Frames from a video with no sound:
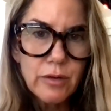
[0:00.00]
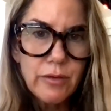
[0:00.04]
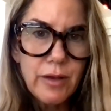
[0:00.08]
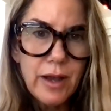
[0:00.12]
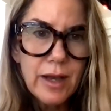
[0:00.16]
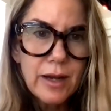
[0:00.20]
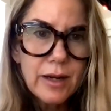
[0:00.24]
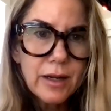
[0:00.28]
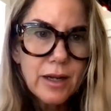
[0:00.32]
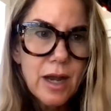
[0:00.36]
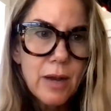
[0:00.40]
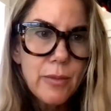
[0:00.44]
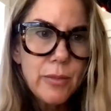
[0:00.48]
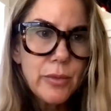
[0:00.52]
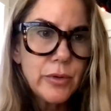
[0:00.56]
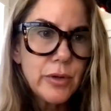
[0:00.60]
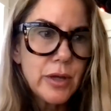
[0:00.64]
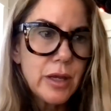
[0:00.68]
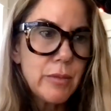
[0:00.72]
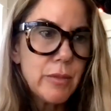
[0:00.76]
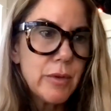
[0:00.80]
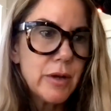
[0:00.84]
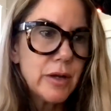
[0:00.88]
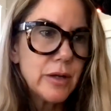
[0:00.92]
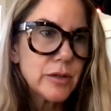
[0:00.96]
I've had a couple
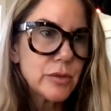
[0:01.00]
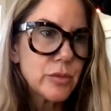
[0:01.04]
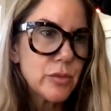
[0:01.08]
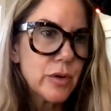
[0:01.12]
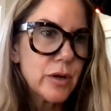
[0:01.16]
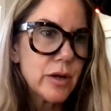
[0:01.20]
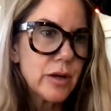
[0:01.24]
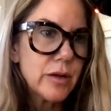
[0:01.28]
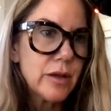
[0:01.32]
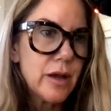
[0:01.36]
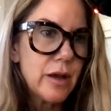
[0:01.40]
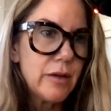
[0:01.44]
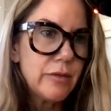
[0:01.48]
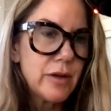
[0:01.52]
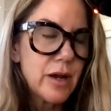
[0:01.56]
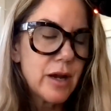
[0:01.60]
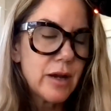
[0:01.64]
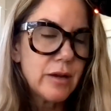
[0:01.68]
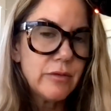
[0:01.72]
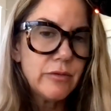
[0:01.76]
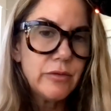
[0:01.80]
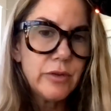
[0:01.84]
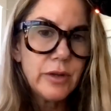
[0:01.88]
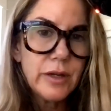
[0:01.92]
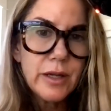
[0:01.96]
emails where I've
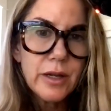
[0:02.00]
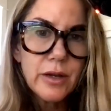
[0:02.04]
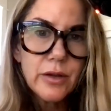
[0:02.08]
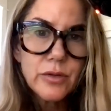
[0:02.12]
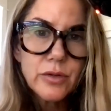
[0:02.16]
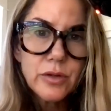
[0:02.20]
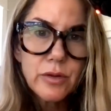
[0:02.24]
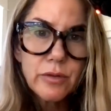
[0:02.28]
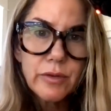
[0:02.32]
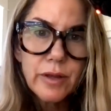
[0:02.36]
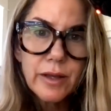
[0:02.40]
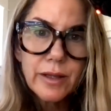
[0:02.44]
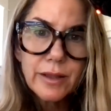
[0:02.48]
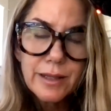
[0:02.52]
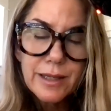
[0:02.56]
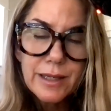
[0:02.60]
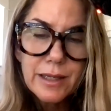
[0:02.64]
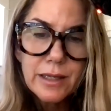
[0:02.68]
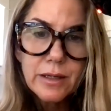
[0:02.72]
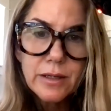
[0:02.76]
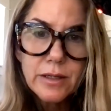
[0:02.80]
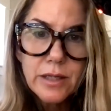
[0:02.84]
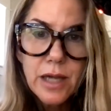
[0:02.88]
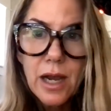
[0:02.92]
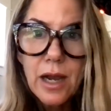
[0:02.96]
gotten videos of like
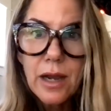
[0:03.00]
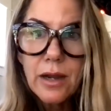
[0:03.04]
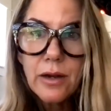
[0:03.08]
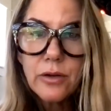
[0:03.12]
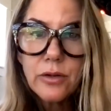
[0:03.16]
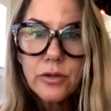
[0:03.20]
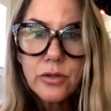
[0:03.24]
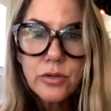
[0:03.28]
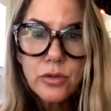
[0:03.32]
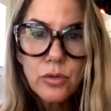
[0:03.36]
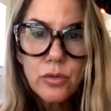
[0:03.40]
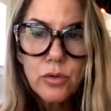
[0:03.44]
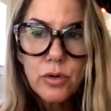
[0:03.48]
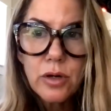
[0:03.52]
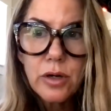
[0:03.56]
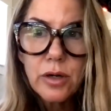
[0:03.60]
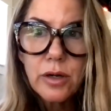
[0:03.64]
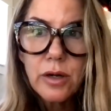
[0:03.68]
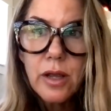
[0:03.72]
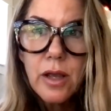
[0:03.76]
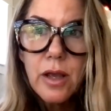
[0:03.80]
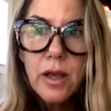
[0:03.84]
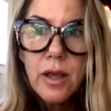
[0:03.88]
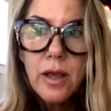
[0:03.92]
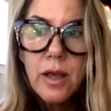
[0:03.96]
the entire store,
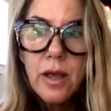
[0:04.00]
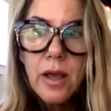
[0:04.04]
and